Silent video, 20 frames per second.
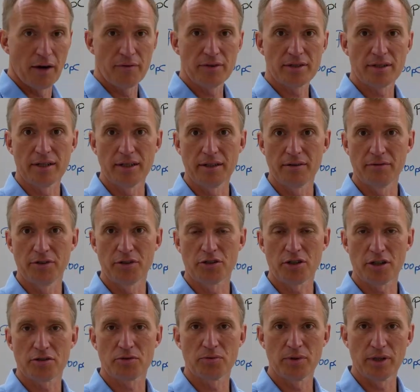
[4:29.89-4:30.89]
obviously, we
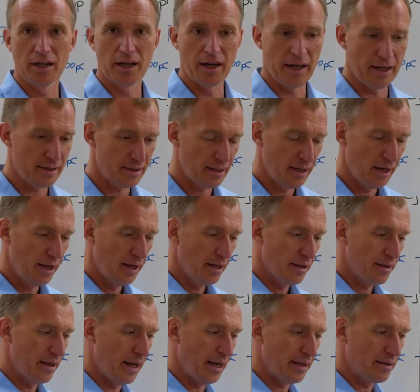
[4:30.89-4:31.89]
just realized
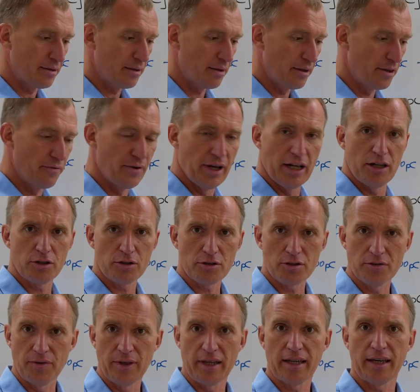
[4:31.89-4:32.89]
that the
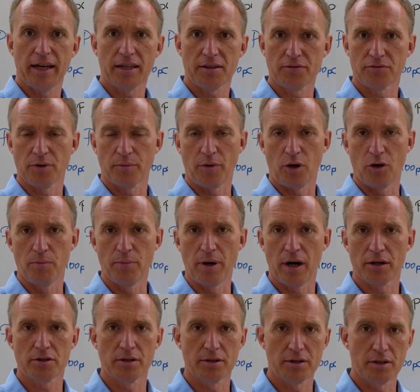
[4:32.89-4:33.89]
values we get from our
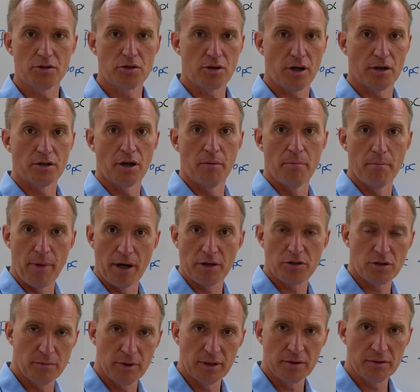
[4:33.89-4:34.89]
partial discharge
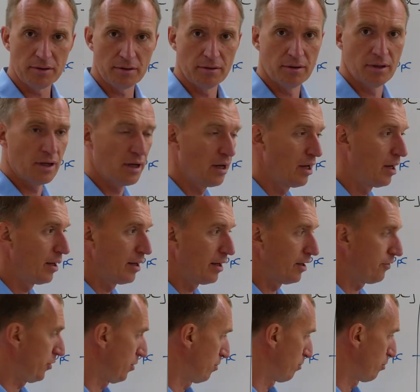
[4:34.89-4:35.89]
measurement,
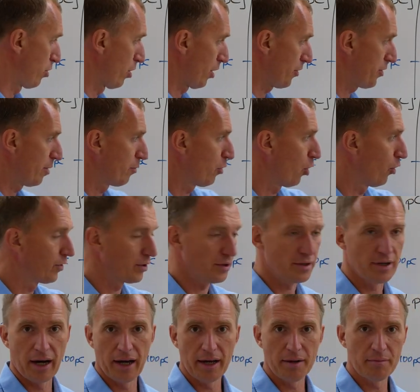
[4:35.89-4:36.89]
if we plot them over
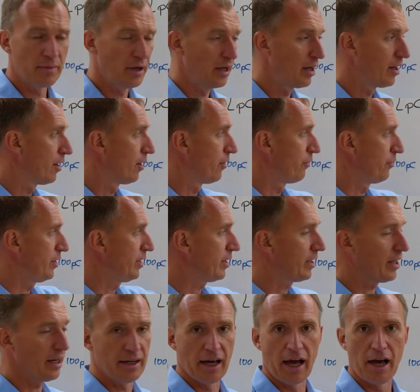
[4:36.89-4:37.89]
time, we
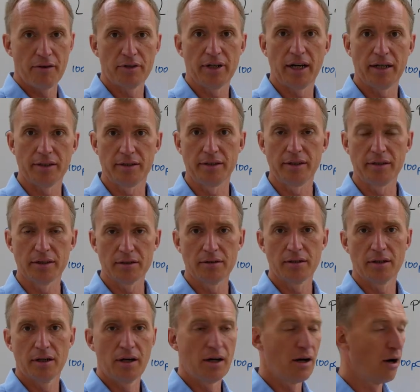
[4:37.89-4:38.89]
can have an idea
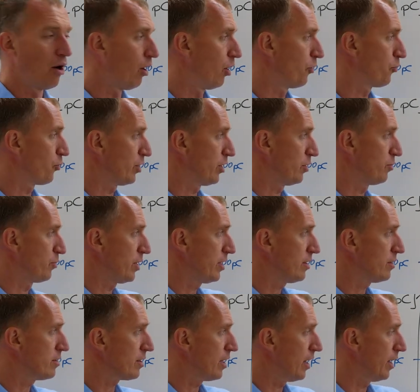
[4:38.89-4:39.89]
on what it
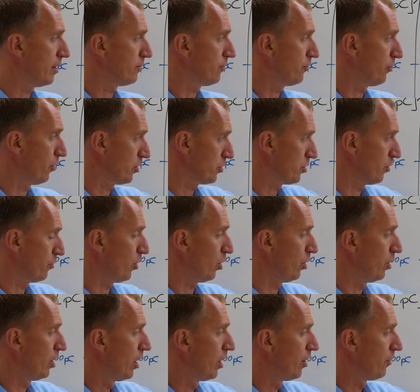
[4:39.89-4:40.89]
means. And first of
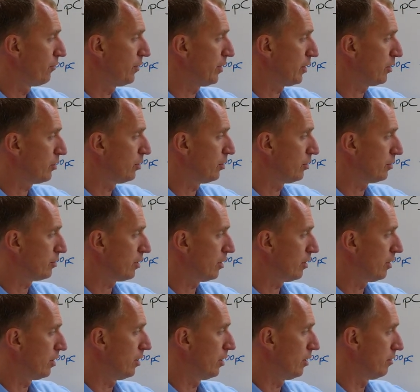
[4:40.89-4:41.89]
all, we could
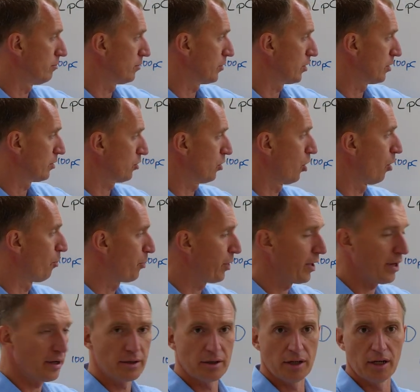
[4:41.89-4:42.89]

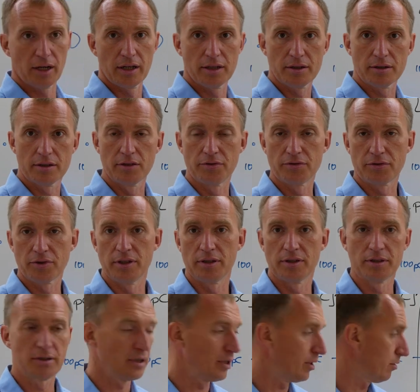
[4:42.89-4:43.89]
compare
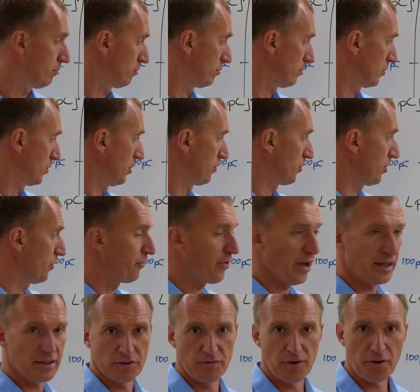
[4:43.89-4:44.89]
different
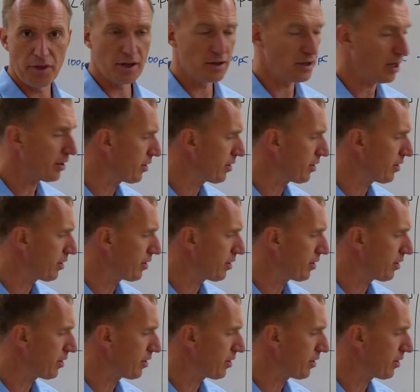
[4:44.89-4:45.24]
phases with each